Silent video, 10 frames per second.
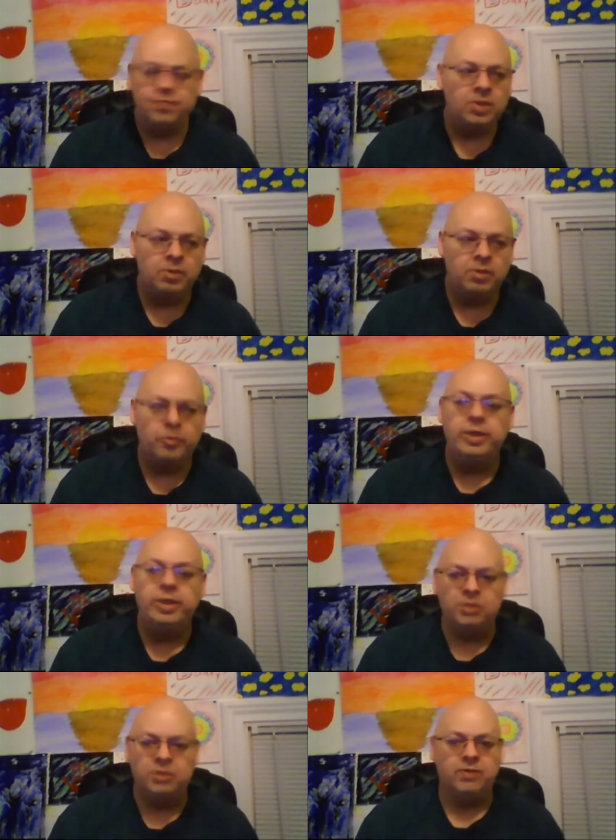Really
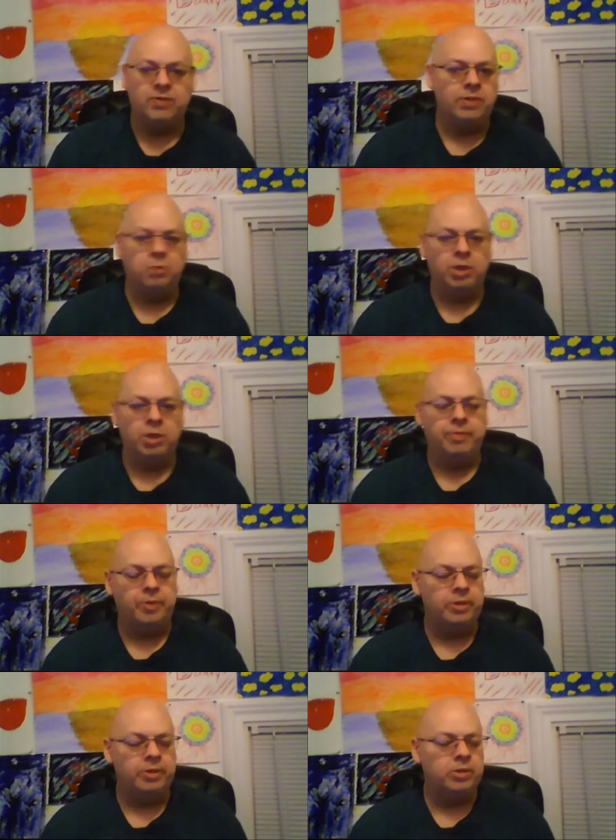close friend. We're like
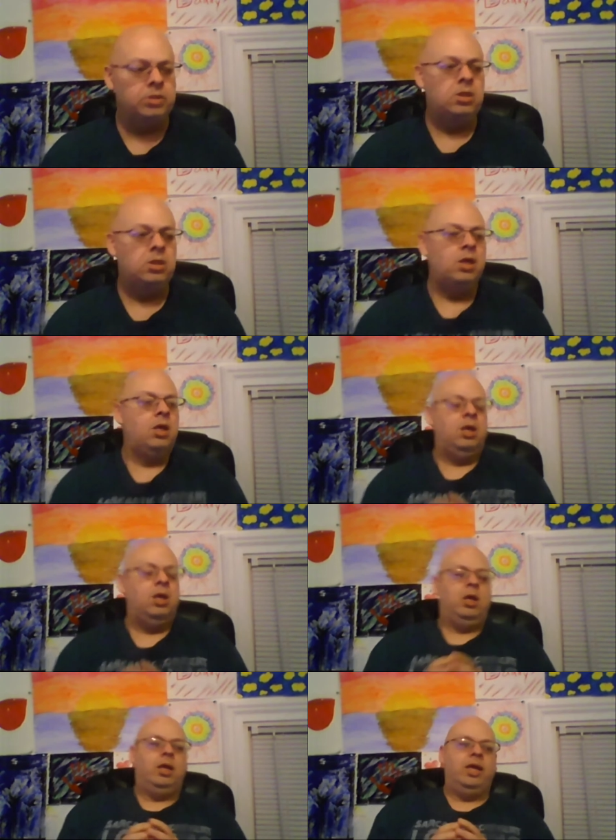brothers.
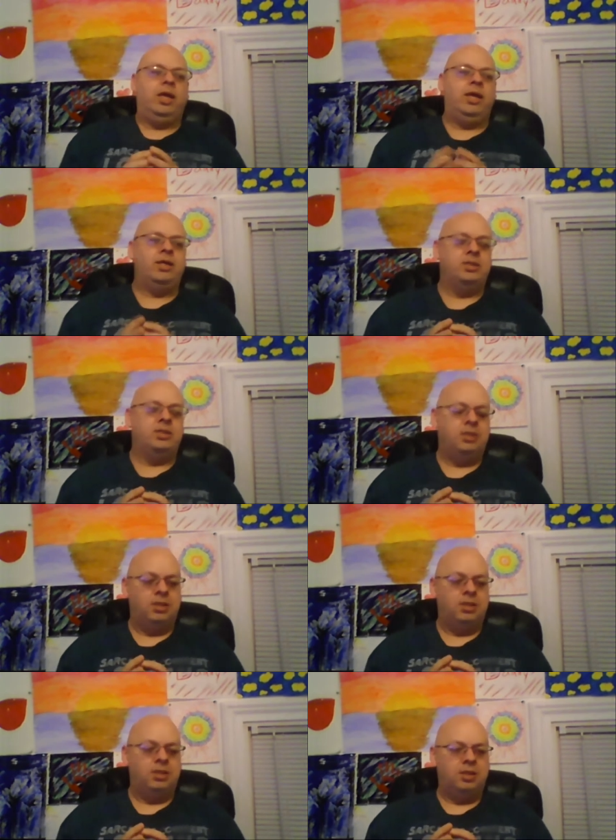And
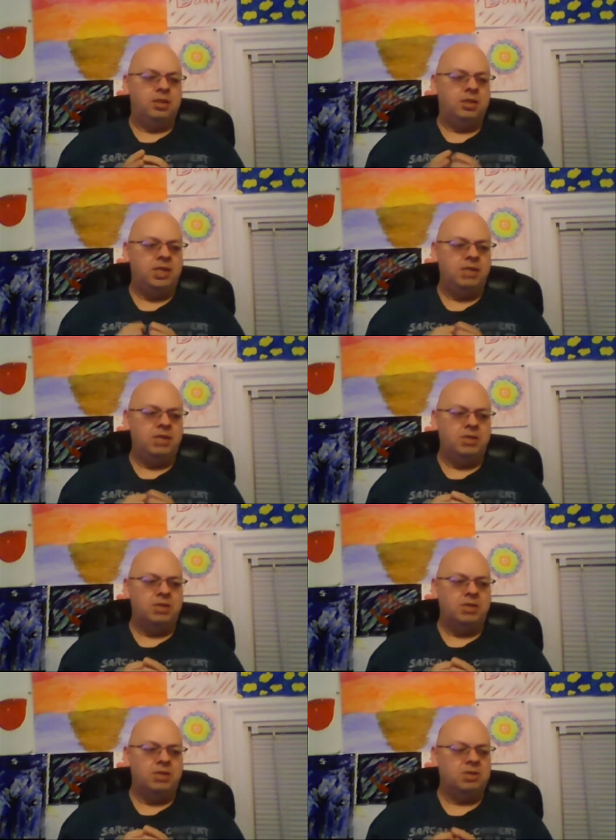he was,
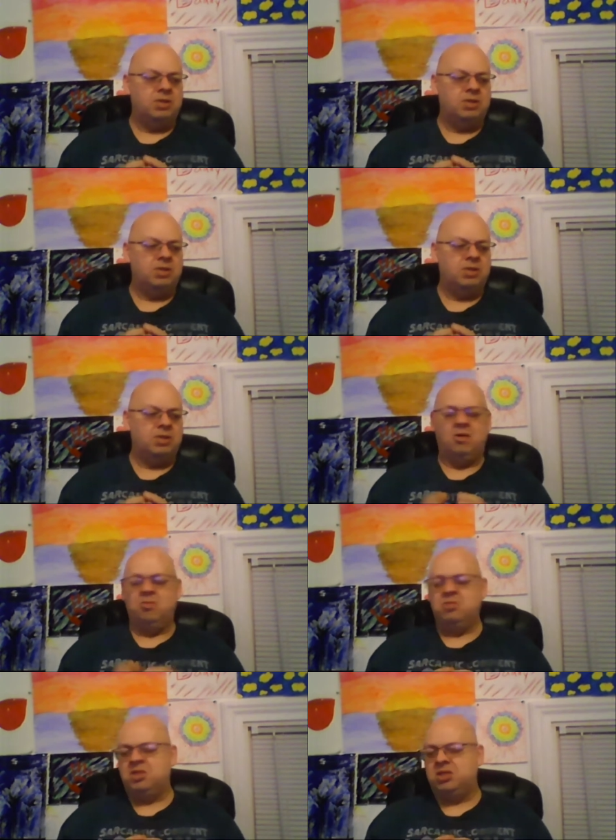
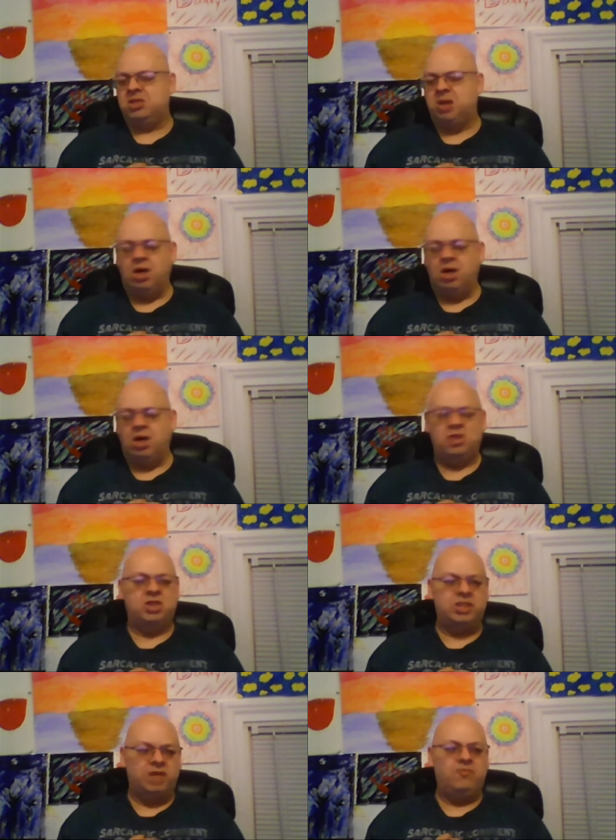staunch,
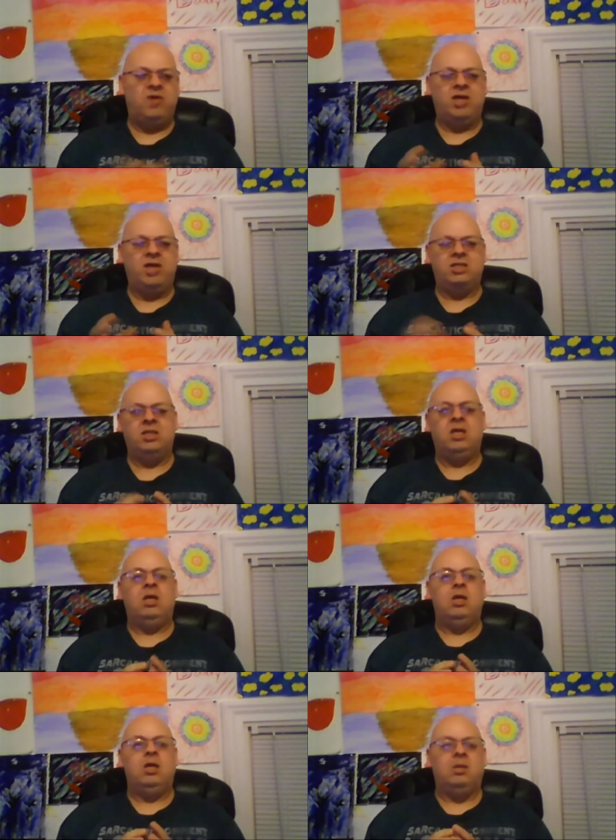steadfast,
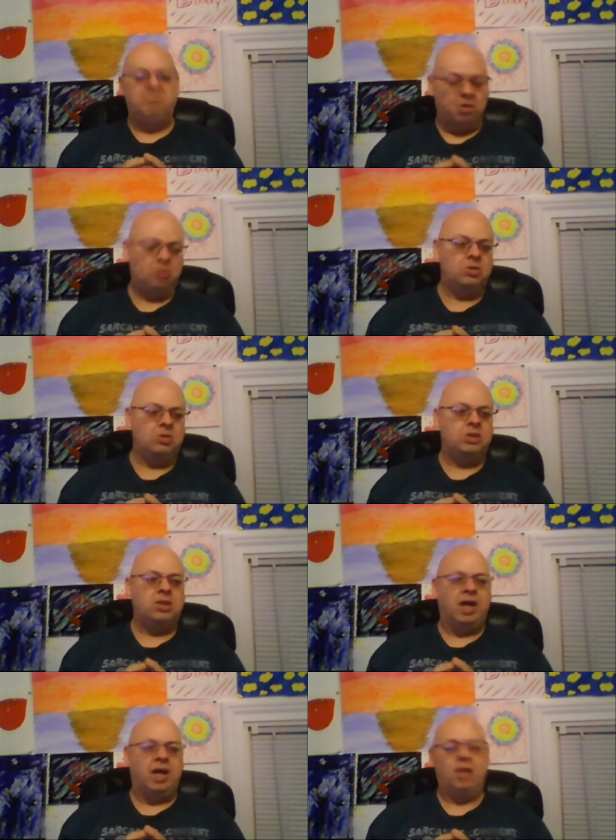opposed
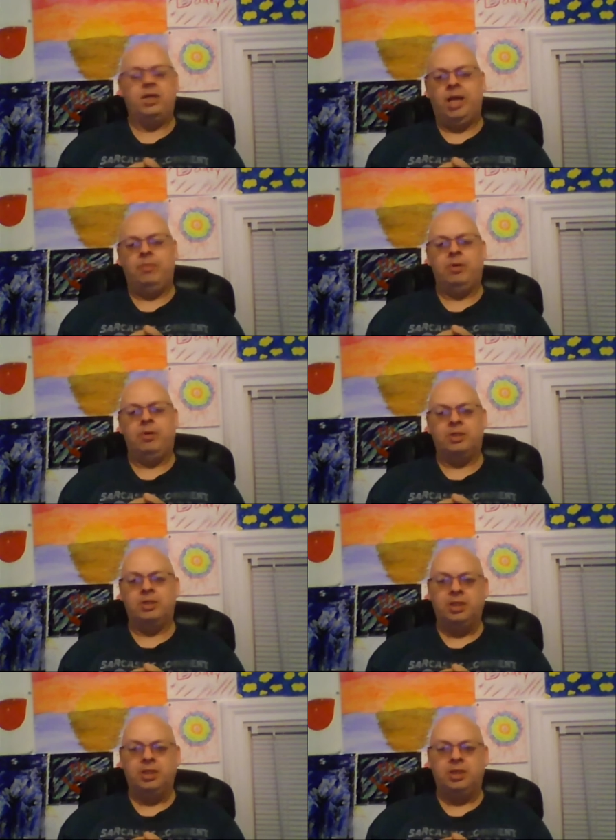Colin Kaepernick's
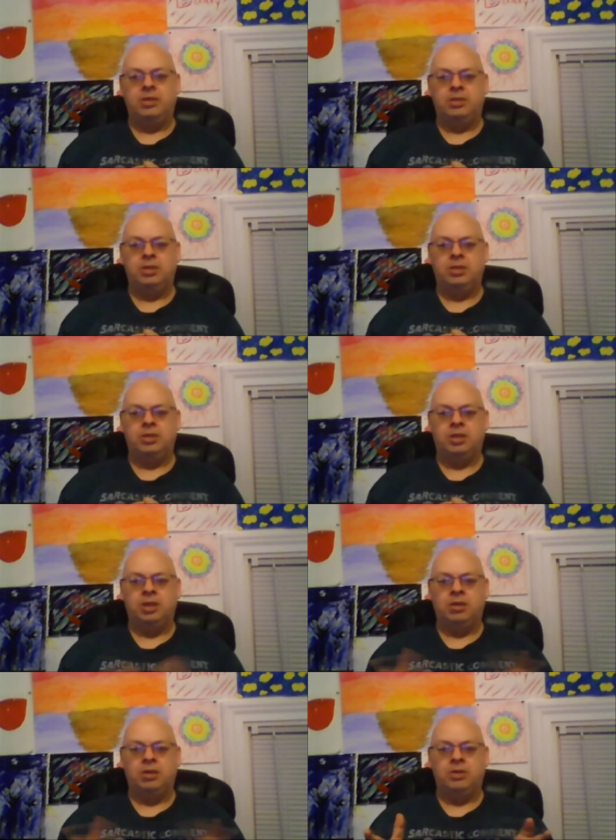kneeling to,
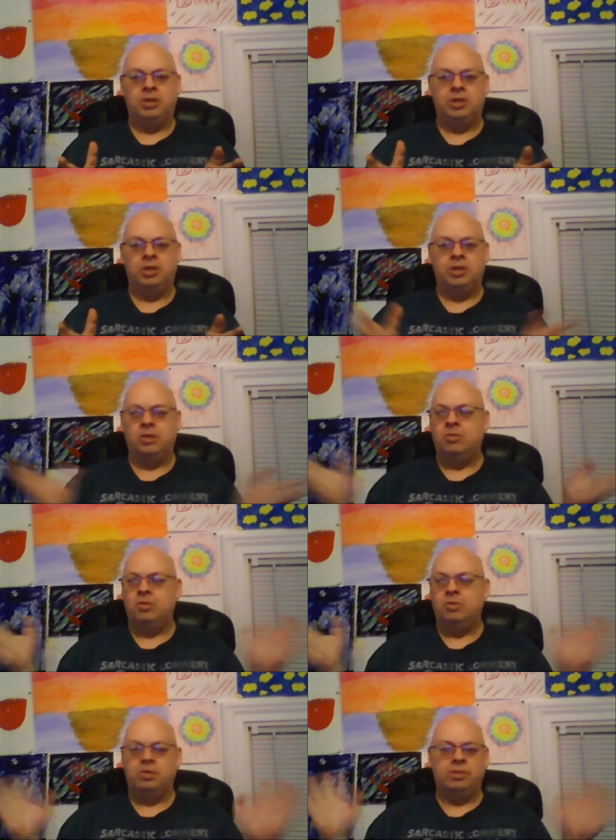during the
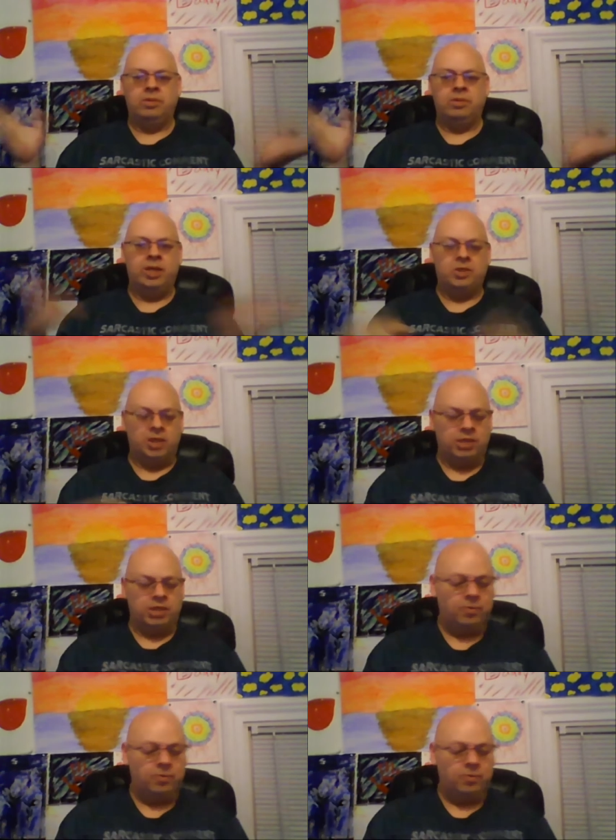national anthem, whatever.